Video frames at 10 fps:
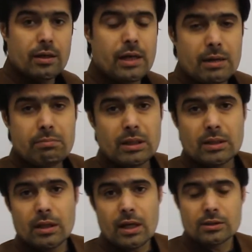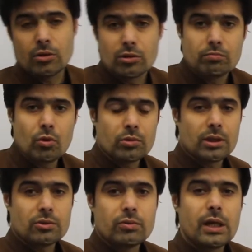non-metal has got more
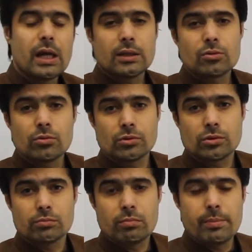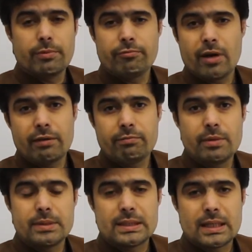than 3 electrons, maybe 5,
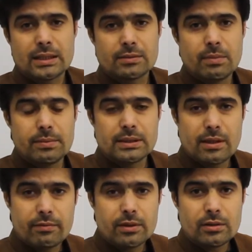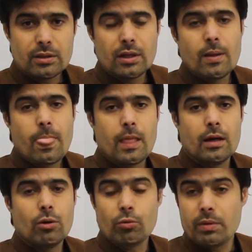maybe 6, maybe 7
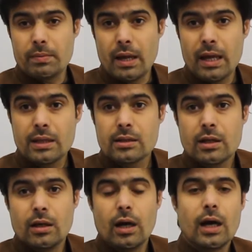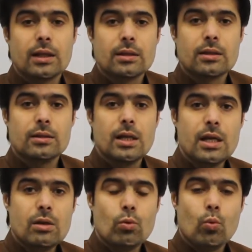or maybe 8, and
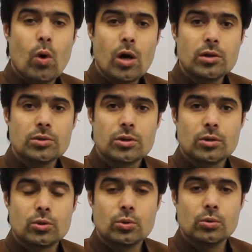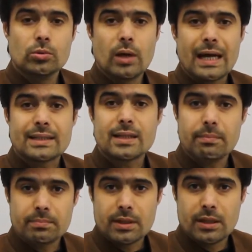they want to
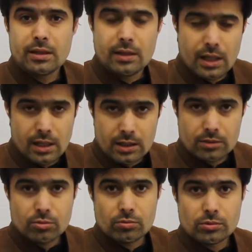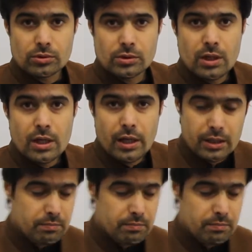accept the electrons. It